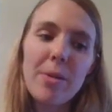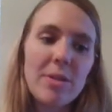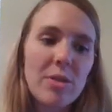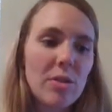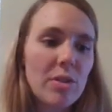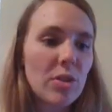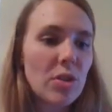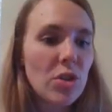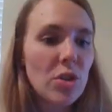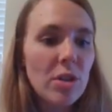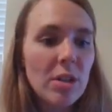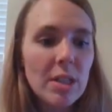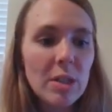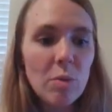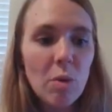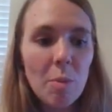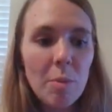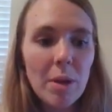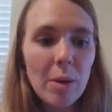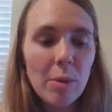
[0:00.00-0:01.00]
So the students
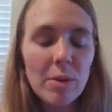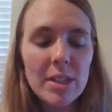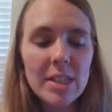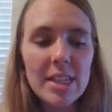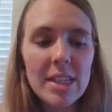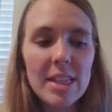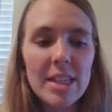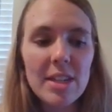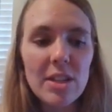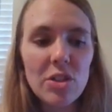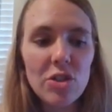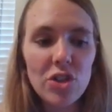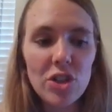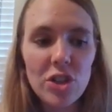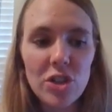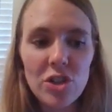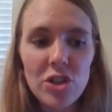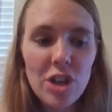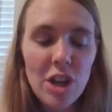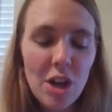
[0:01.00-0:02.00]
won't be able to see this,
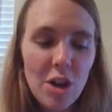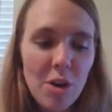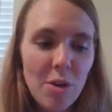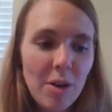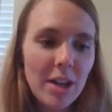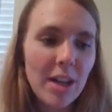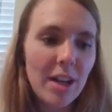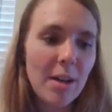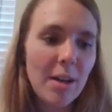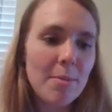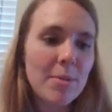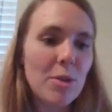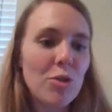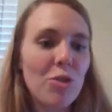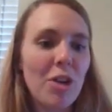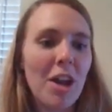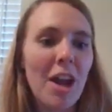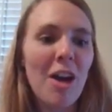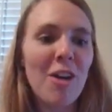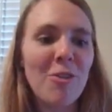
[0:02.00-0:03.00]
just you. So
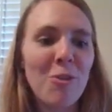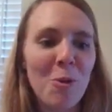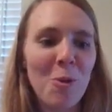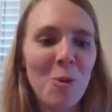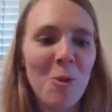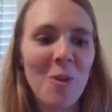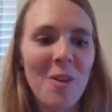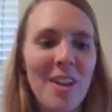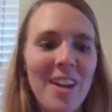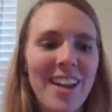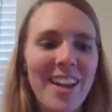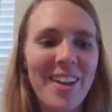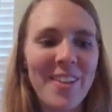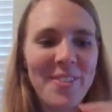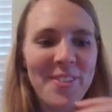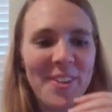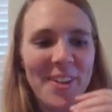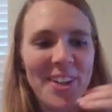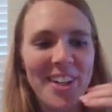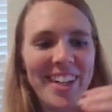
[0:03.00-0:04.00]
it's really helpful if
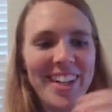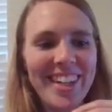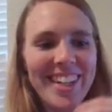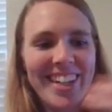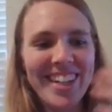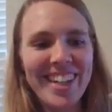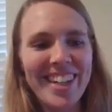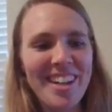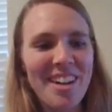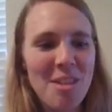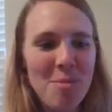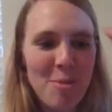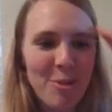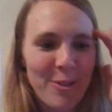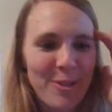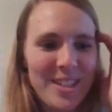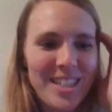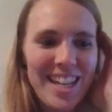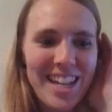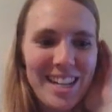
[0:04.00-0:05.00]
you're, in the
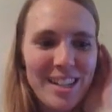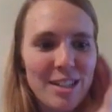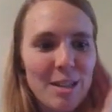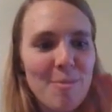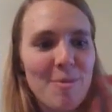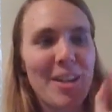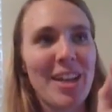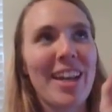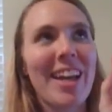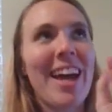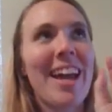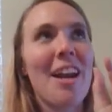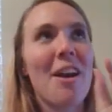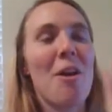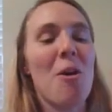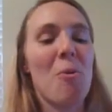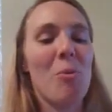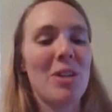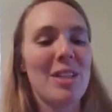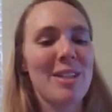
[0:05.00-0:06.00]
middle of saying something to kind
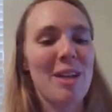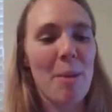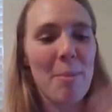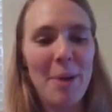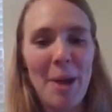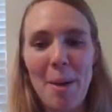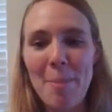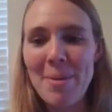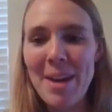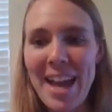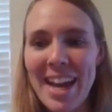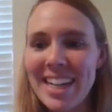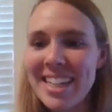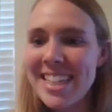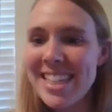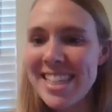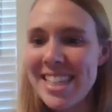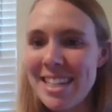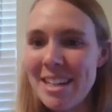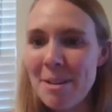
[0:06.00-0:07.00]
of know what's coming up
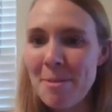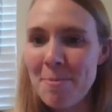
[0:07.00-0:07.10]
next.